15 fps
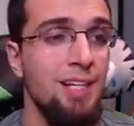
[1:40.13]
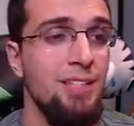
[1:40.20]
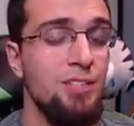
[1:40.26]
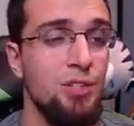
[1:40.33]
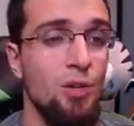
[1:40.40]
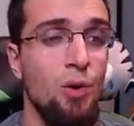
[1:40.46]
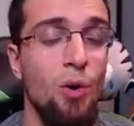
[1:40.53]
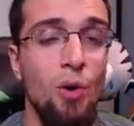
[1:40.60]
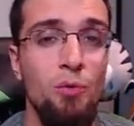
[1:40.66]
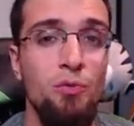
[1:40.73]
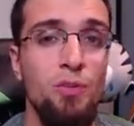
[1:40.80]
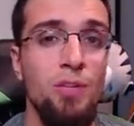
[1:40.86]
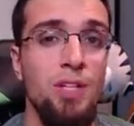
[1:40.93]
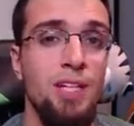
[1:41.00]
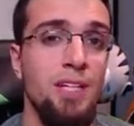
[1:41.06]
So
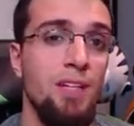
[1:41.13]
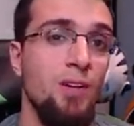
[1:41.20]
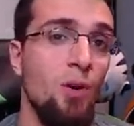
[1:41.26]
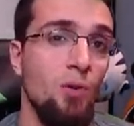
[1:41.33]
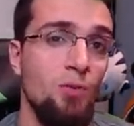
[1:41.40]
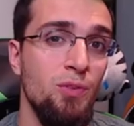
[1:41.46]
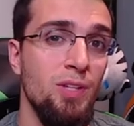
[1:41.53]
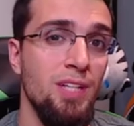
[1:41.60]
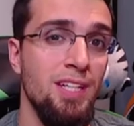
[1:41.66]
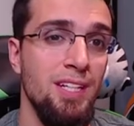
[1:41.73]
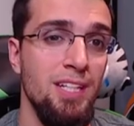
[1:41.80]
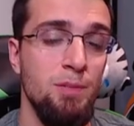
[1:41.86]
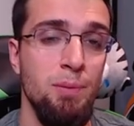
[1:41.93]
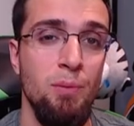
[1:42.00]
hopefully, hopefully it is.